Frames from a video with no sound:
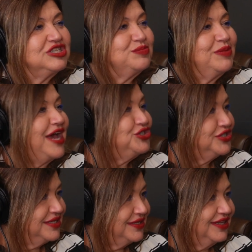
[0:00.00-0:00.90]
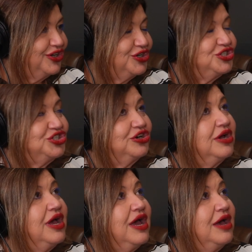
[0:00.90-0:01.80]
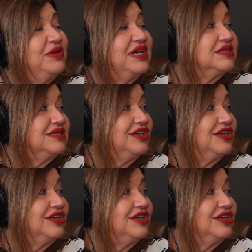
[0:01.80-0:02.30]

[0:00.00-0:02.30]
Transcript: splashes in the literature, because,